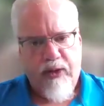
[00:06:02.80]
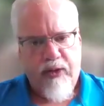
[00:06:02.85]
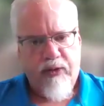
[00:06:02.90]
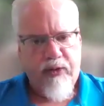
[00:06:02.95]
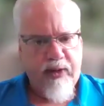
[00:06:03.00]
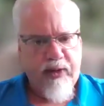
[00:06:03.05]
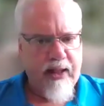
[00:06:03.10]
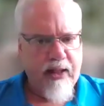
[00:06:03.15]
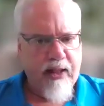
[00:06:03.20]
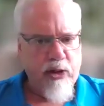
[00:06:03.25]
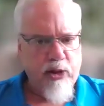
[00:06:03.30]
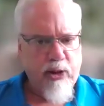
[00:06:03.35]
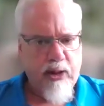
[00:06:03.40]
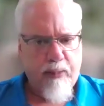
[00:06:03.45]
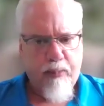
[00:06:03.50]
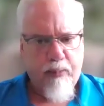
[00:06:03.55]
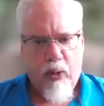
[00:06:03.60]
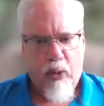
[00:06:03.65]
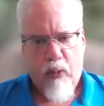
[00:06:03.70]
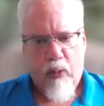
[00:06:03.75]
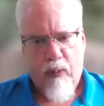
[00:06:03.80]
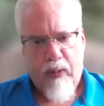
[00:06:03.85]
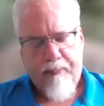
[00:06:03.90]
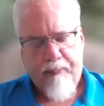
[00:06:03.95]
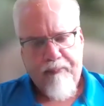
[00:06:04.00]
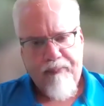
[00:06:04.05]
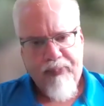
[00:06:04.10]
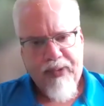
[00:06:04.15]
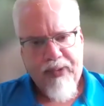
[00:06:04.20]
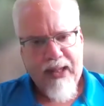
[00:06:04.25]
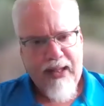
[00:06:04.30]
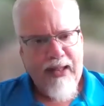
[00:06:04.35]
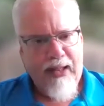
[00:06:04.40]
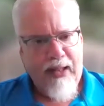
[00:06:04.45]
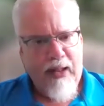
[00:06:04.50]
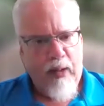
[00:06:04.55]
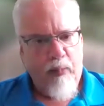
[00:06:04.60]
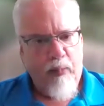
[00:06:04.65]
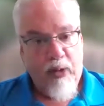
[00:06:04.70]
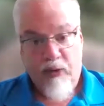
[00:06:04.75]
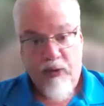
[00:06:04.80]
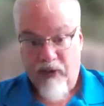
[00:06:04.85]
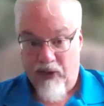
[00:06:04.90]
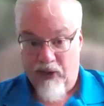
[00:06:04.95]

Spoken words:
in the ThD program. But